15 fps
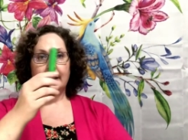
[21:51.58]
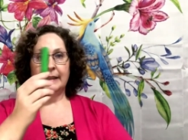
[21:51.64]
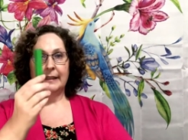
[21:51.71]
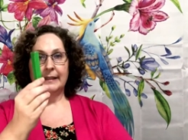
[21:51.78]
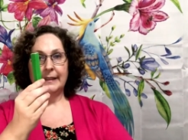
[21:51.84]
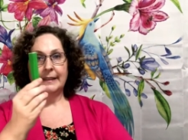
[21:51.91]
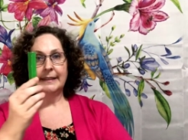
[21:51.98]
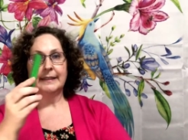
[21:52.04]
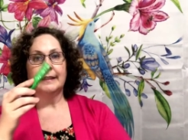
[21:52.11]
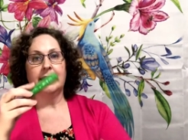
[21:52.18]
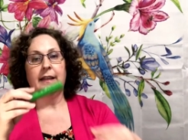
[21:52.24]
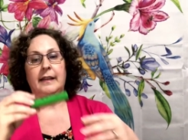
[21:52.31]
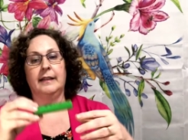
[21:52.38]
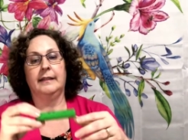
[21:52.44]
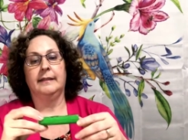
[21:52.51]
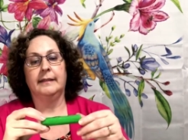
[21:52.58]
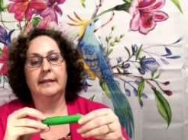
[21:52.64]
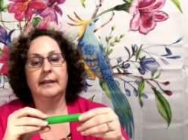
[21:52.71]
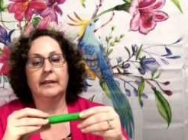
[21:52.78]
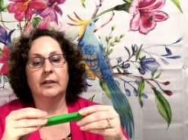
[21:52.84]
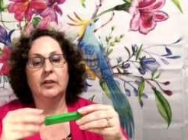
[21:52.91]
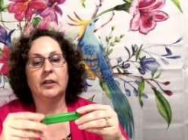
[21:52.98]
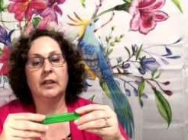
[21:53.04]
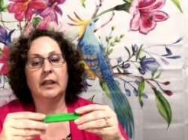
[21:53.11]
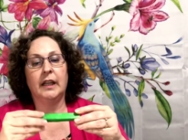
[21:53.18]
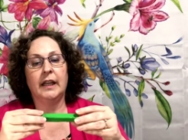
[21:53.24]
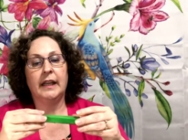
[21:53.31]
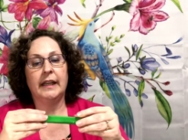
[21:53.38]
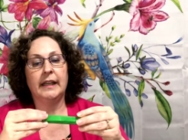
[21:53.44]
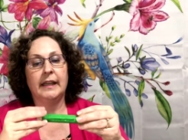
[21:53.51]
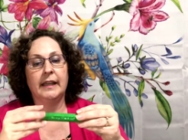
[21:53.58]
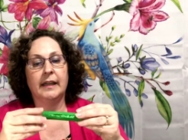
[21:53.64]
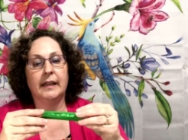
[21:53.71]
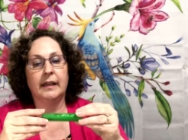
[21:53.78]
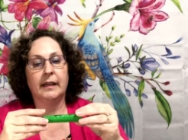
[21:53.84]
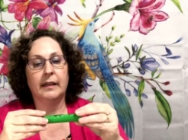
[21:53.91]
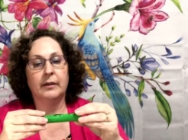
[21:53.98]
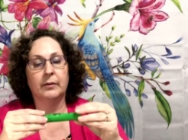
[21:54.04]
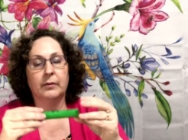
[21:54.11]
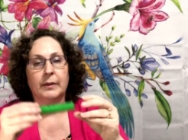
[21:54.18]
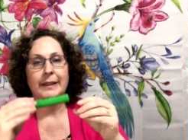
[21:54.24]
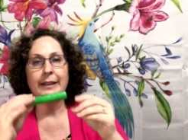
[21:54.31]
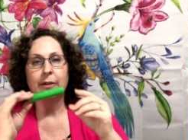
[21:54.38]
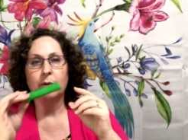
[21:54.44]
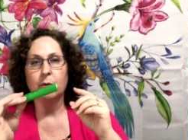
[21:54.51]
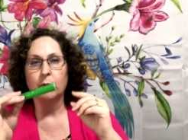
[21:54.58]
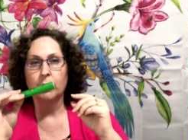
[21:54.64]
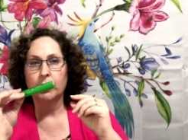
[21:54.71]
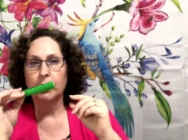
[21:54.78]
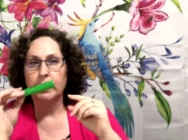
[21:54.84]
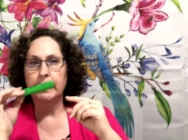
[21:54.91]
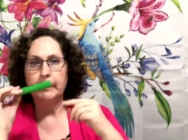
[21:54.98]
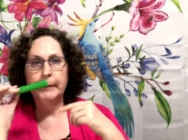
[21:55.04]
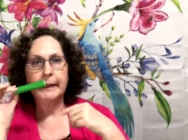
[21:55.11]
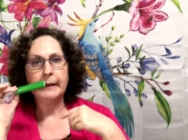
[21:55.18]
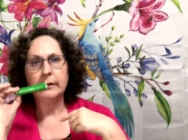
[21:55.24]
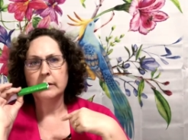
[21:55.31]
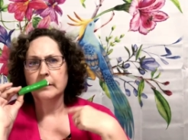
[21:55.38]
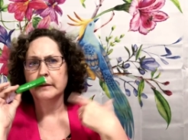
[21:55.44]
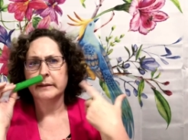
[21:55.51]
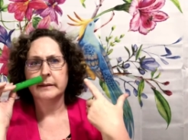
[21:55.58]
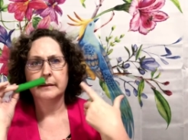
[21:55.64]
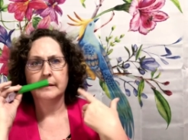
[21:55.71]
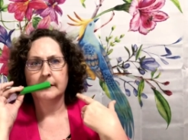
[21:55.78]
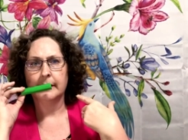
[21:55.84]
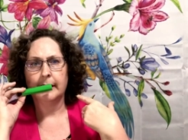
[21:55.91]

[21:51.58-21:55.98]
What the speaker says: And these guys that look like really orderly pickles.